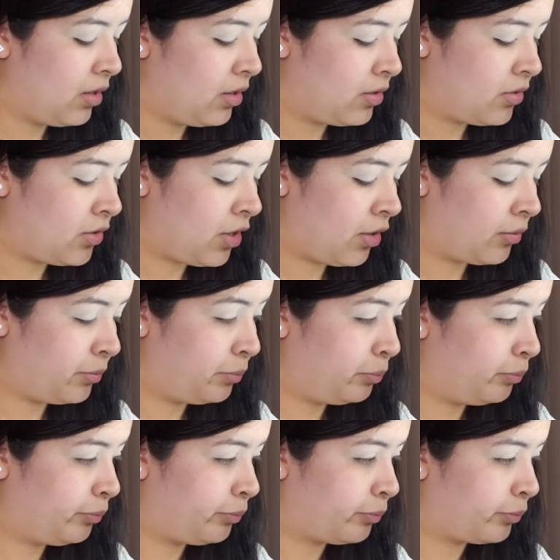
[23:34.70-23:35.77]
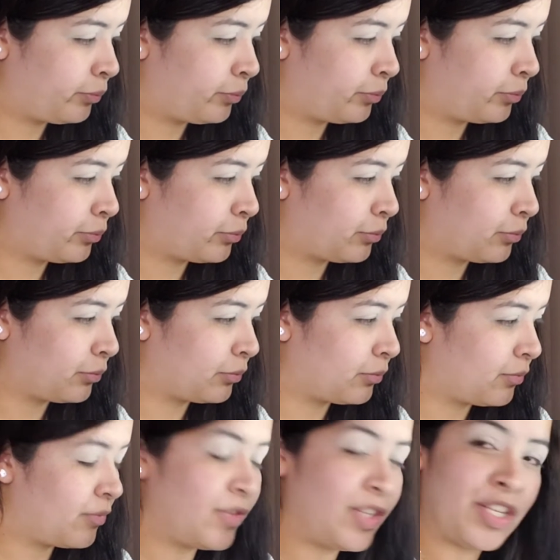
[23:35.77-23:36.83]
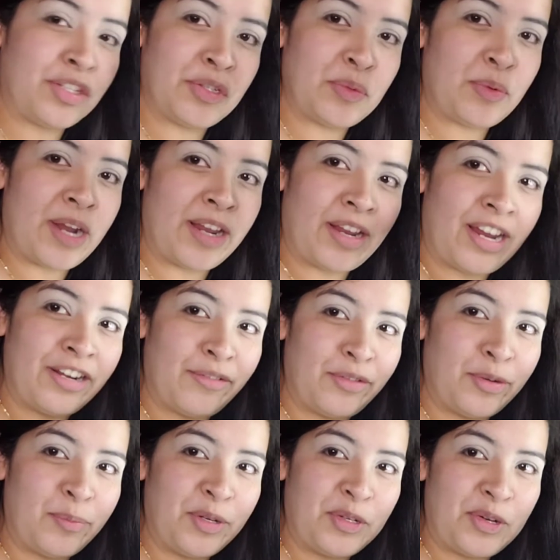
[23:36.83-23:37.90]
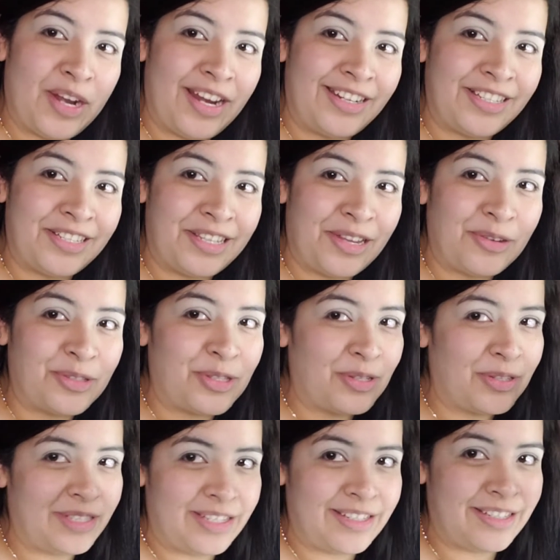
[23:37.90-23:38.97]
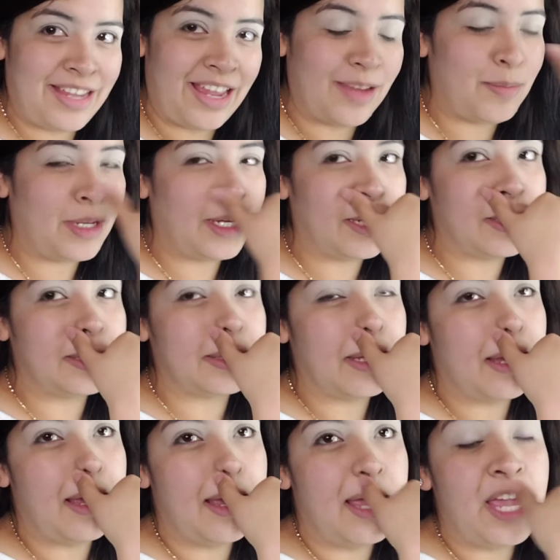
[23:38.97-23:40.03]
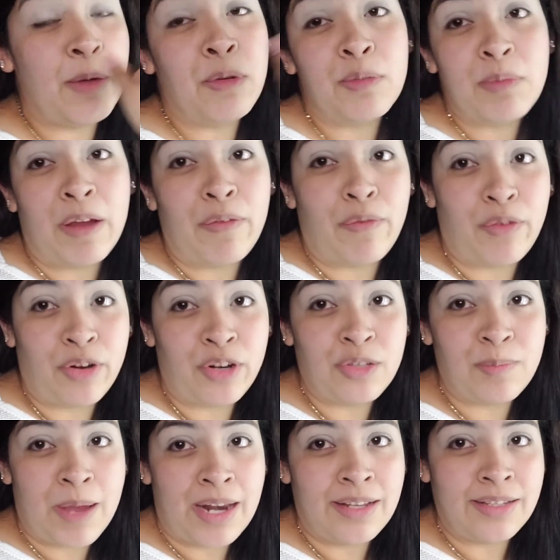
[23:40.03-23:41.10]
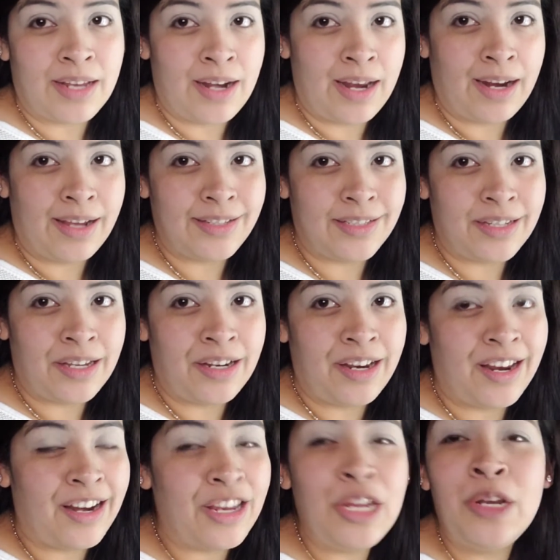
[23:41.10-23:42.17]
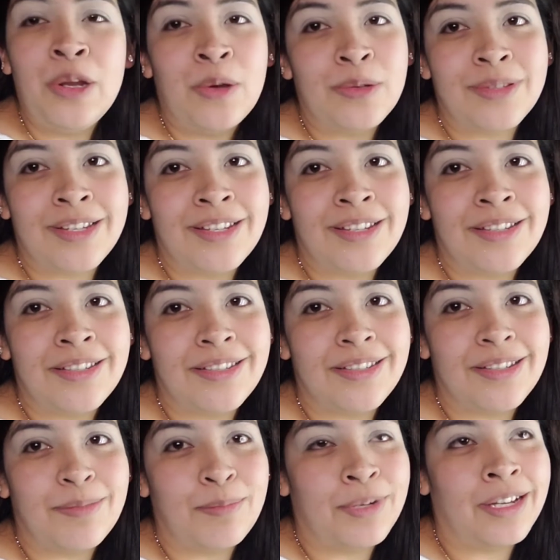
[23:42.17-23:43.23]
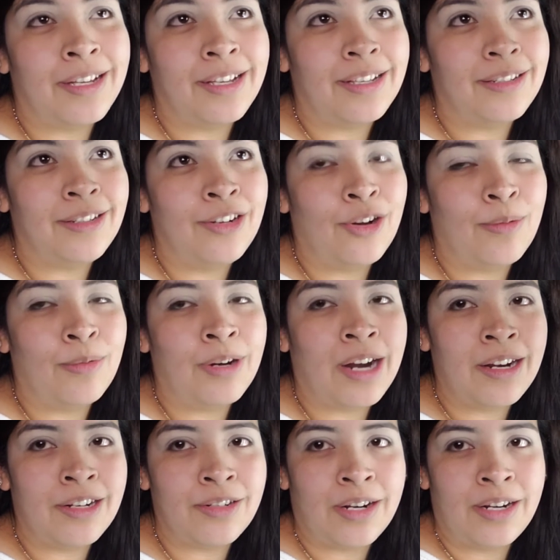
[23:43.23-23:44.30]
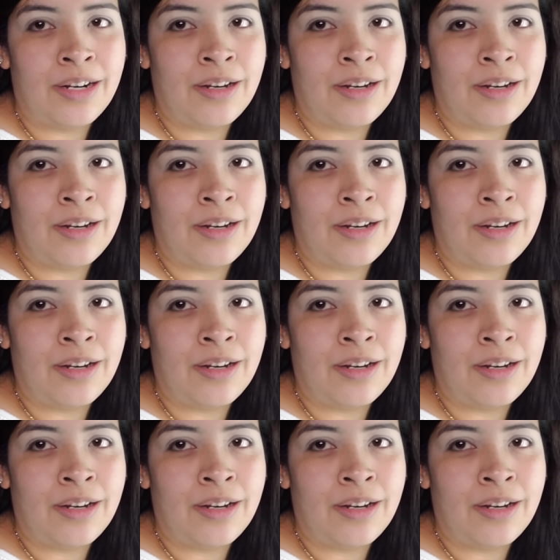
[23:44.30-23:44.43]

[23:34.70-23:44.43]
So this is where I kind of feel betrayed still to this day, because it was my first Valentine, like I said, and he knows this. But we're kind of